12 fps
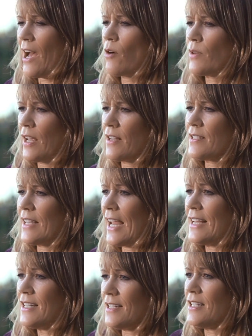out as
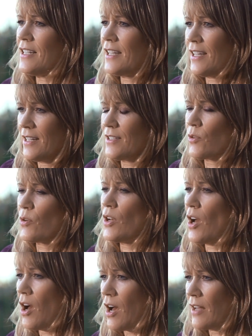ADD kids or
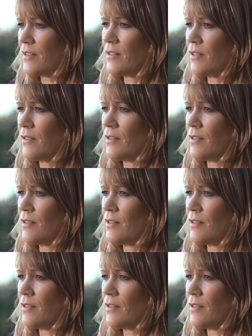not,